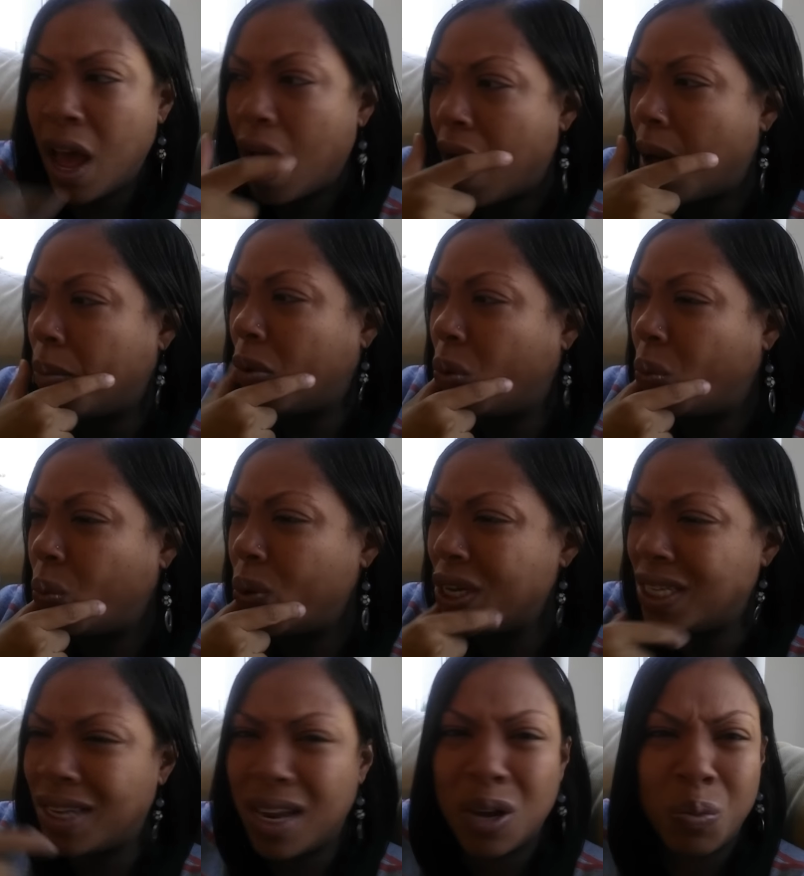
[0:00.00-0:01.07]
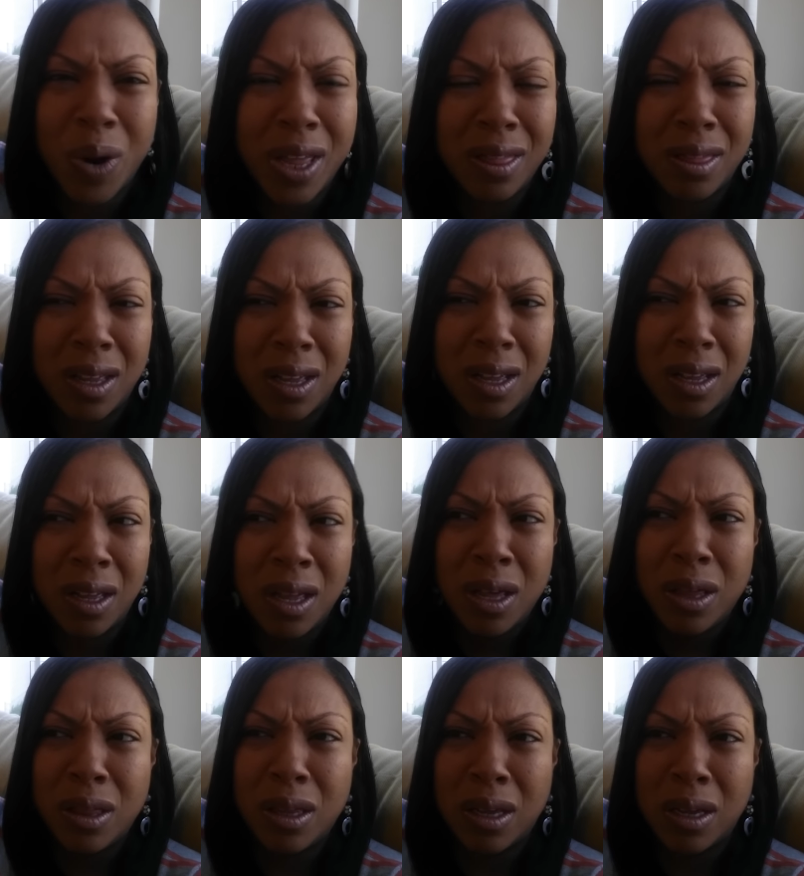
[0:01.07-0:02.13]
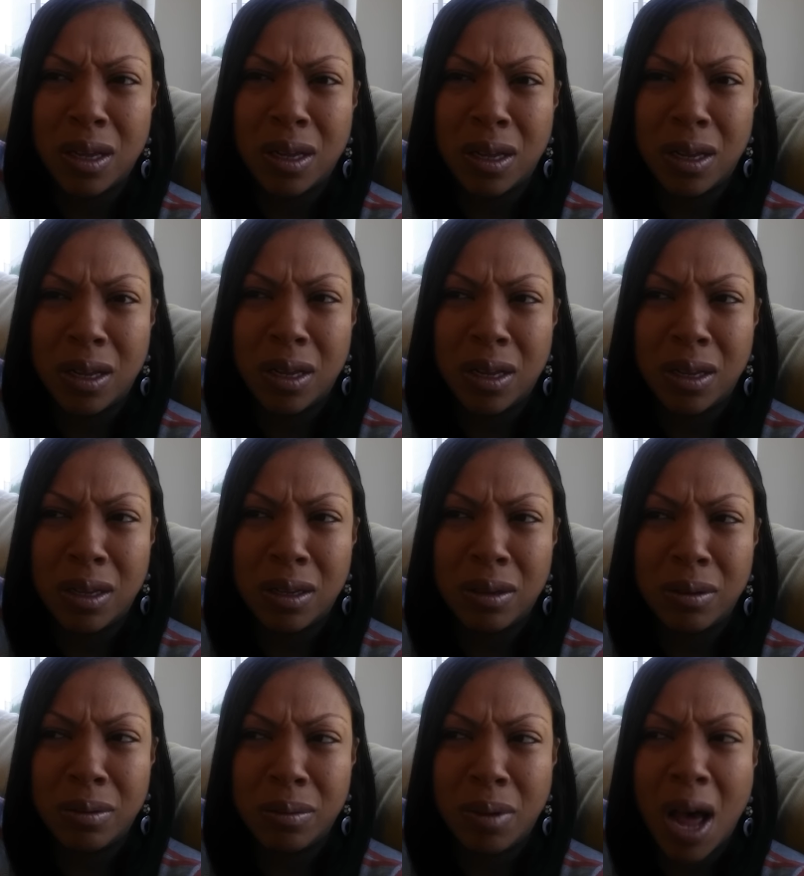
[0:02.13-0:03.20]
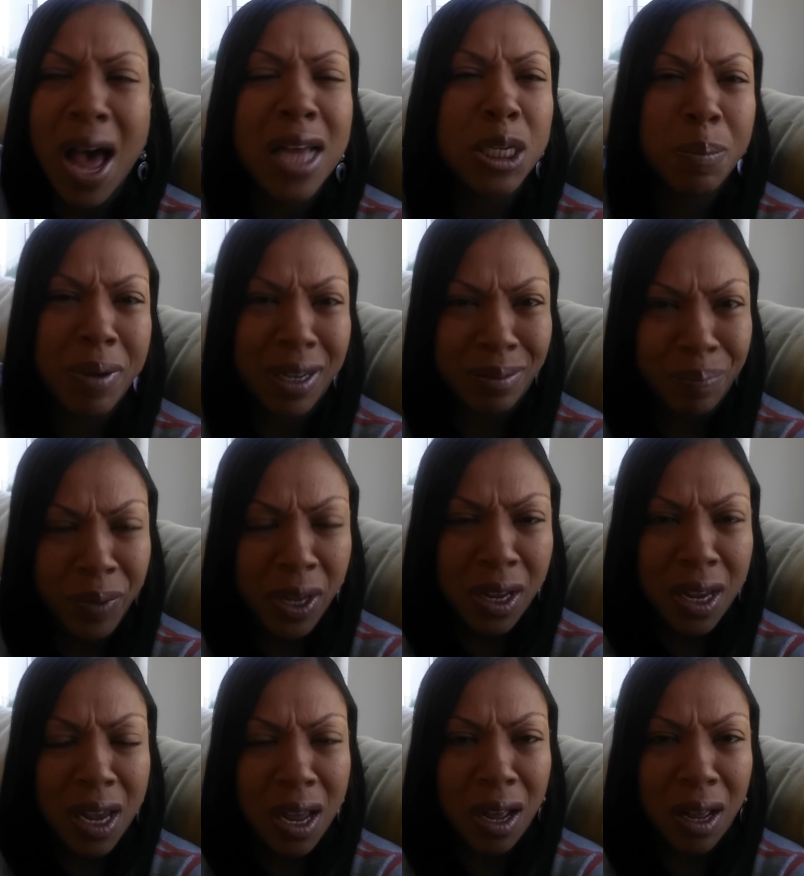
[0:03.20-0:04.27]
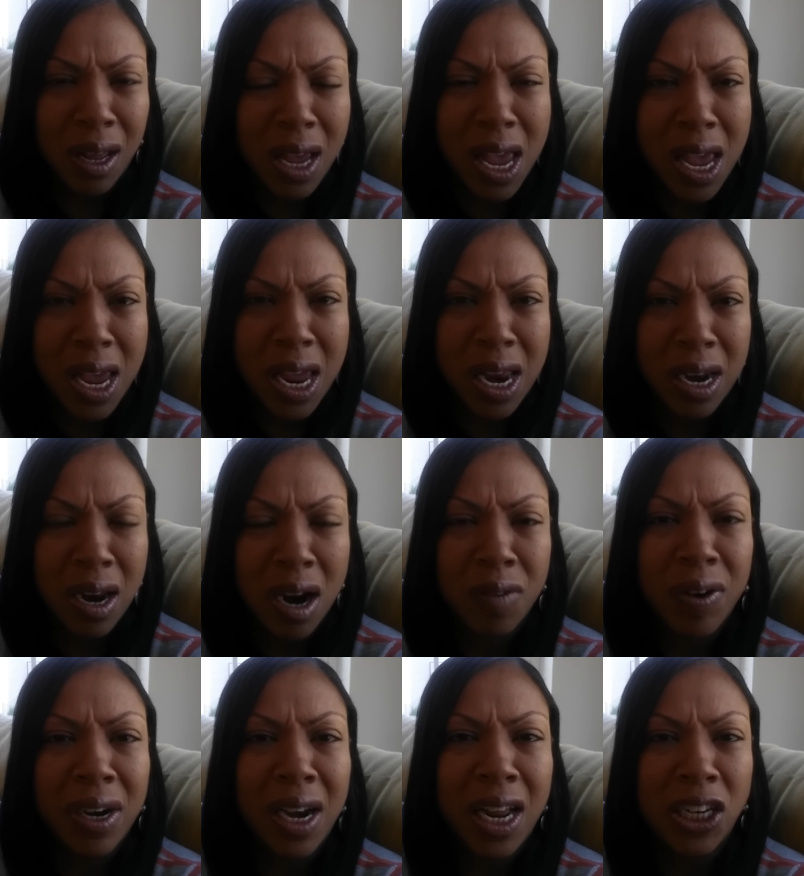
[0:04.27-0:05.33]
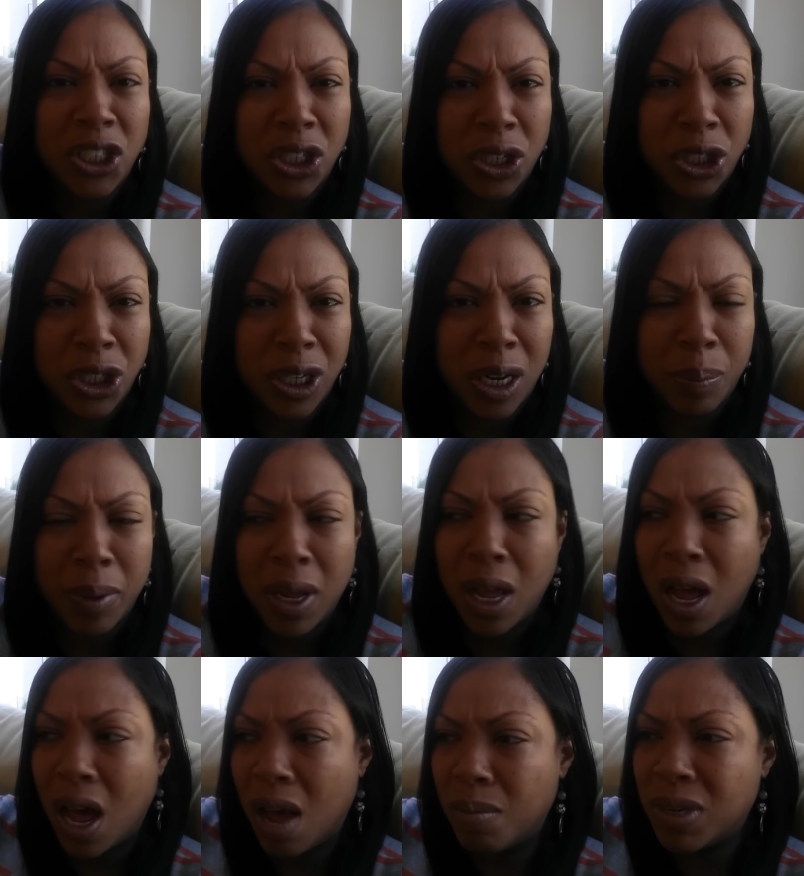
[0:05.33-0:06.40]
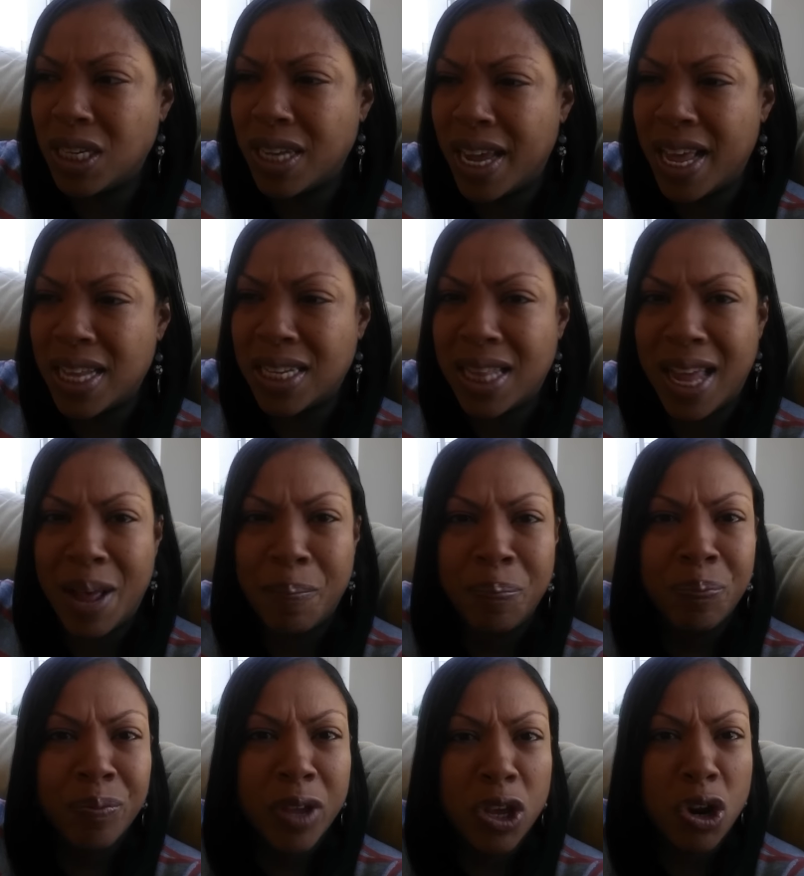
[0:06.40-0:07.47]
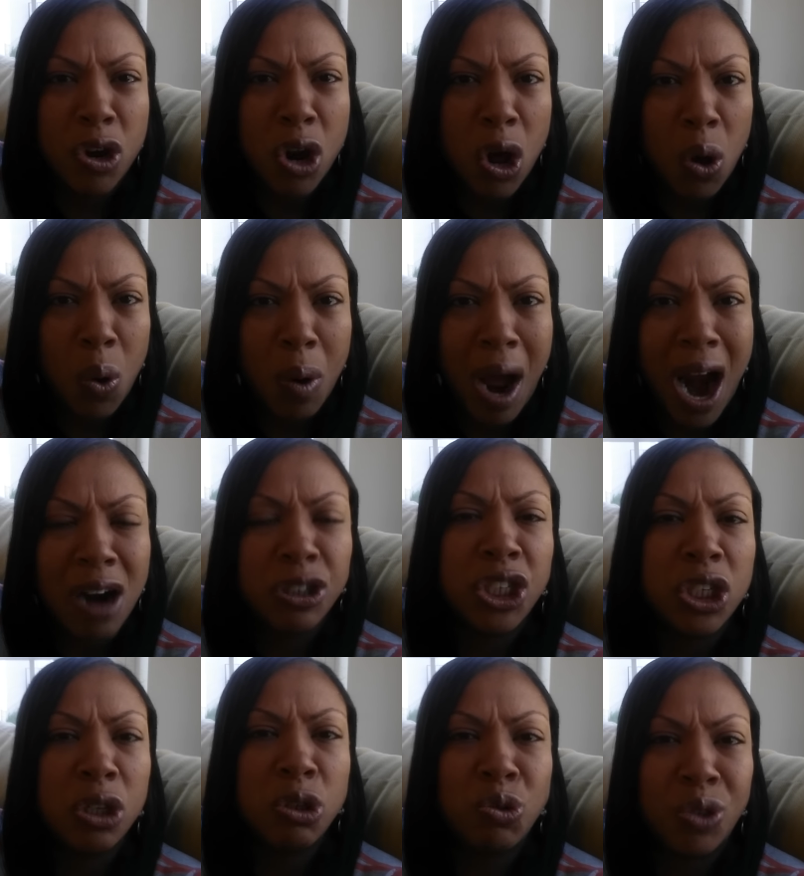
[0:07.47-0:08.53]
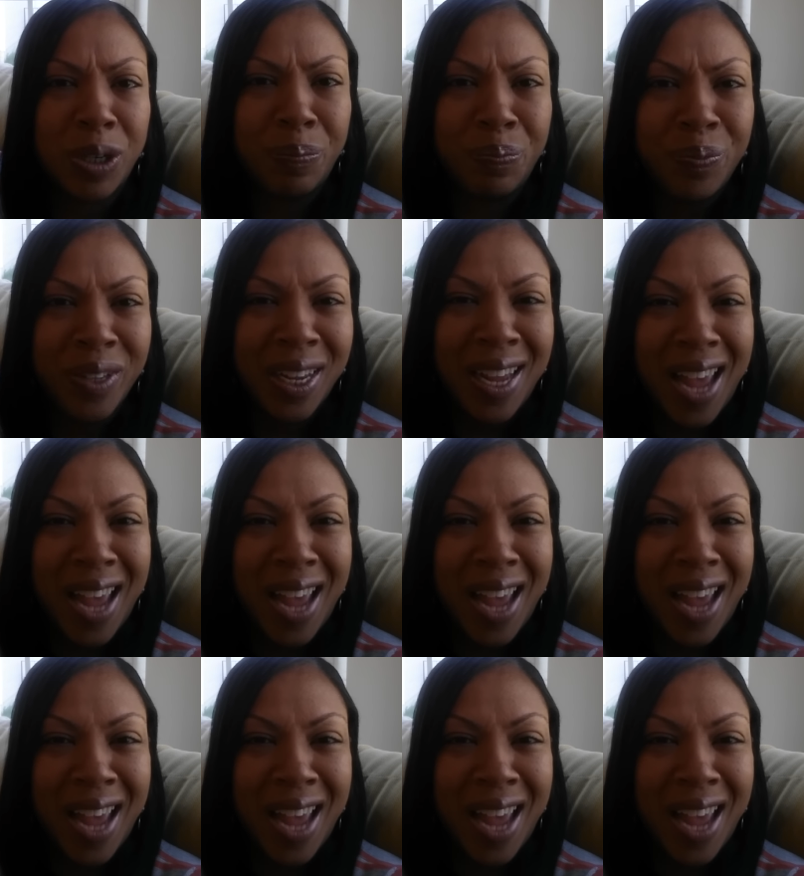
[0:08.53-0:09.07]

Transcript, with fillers: Um, we see it when the the husband uh, in a relationship um, says that you know our children